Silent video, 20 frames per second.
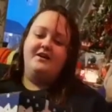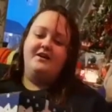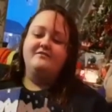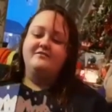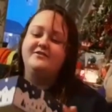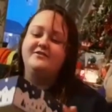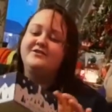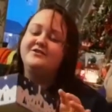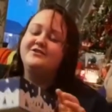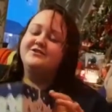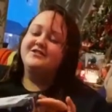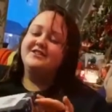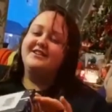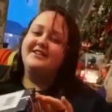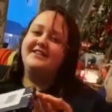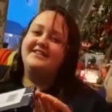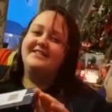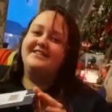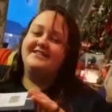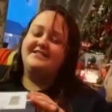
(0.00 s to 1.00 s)
but
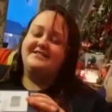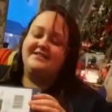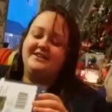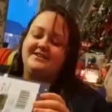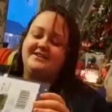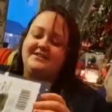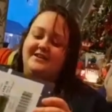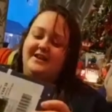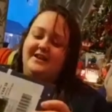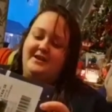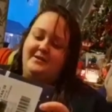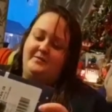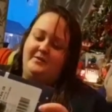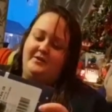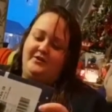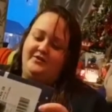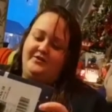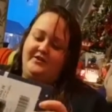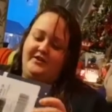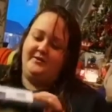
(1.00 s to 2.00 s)
unfortunately they stuck the
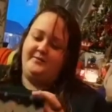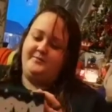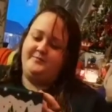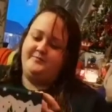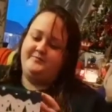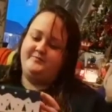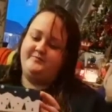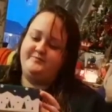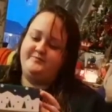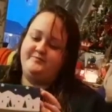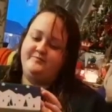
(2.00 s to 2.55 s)
label on it.